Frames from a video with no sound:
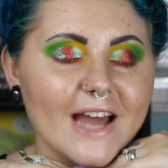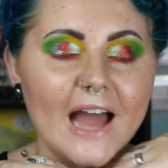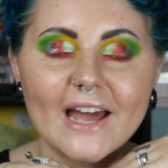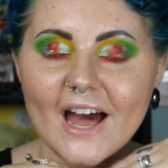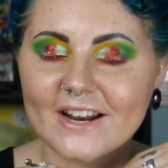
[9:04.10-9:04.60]

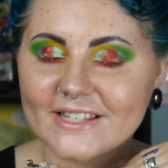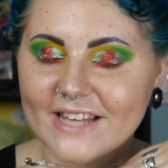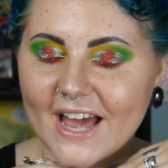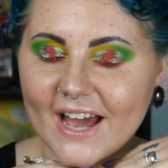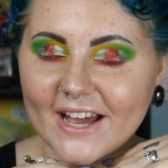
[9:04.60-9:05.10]
I gotta
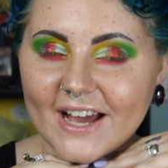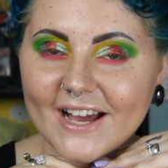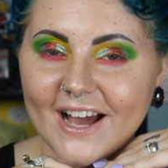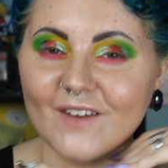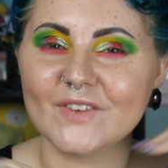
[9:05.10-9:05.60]
say,
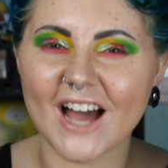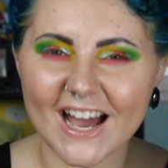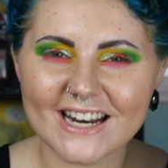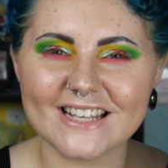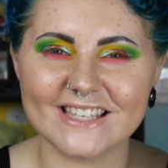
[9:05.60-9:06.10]
I'm
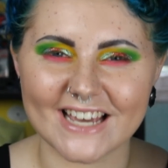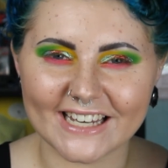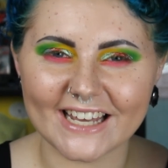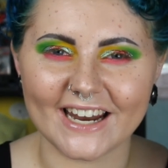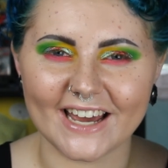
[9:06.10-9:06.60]
kind of
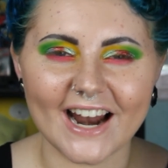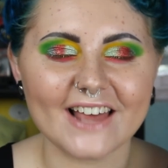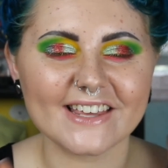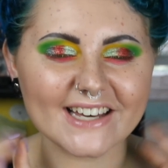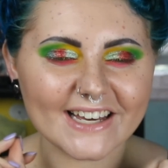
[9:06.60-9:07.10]
digging it.
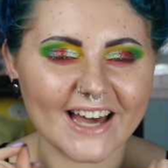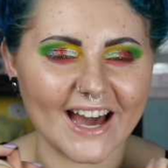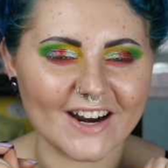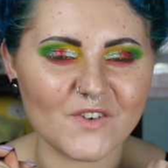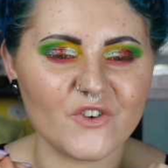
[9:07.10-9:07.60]
I think it
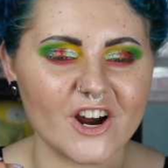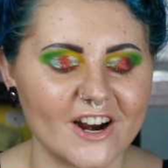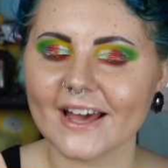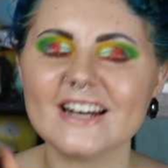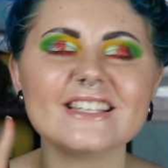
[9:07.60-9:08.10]
kind of
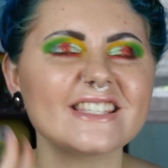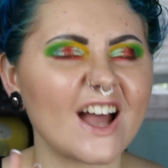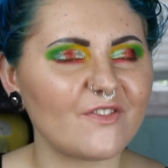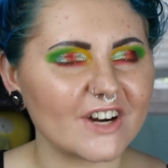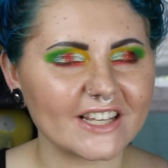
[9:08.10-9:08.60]
works. It is
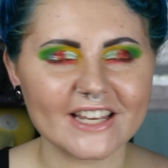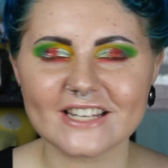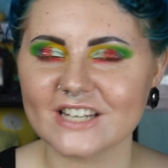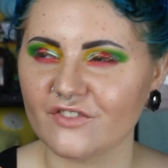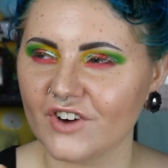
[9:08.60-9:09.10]

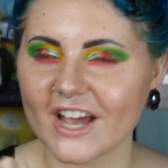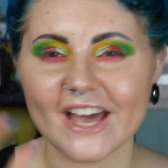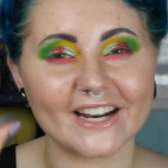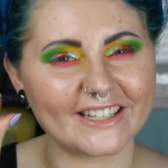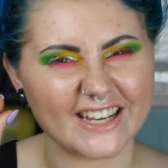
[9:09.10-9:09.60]
definitely different
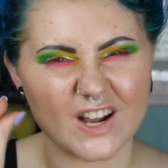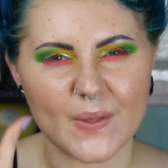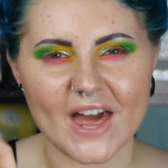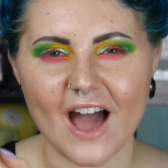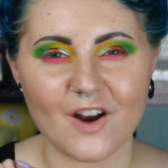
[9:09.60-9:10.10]
and a
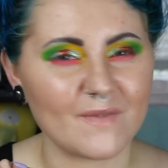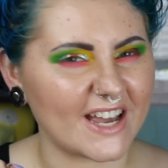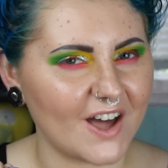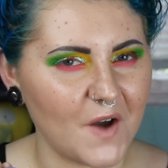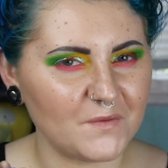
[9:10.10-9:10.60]
little bit out of my
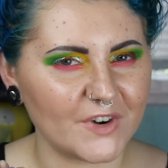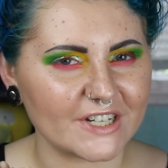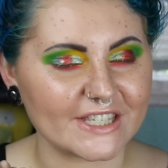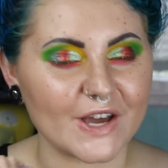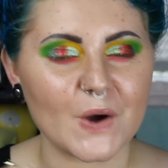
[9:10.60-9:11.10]

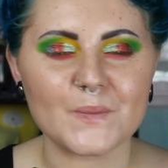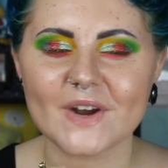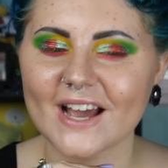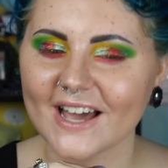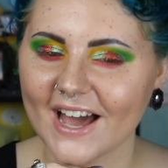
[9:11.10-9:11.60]
comfort zone,
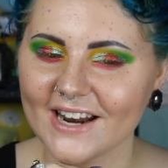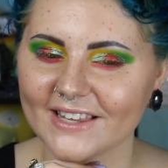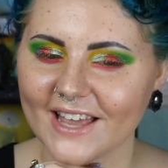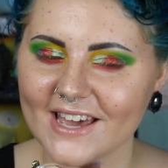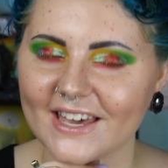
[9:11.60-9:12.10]
but I kind
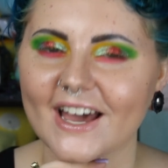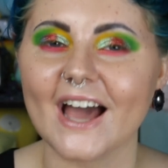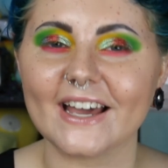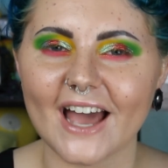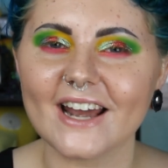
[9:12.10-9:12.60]
of like it.
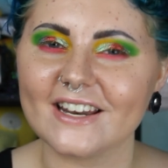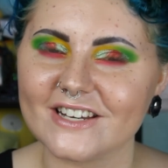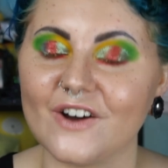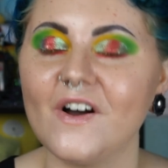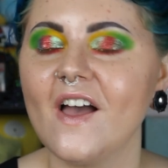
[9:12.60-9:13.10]
I kind of do.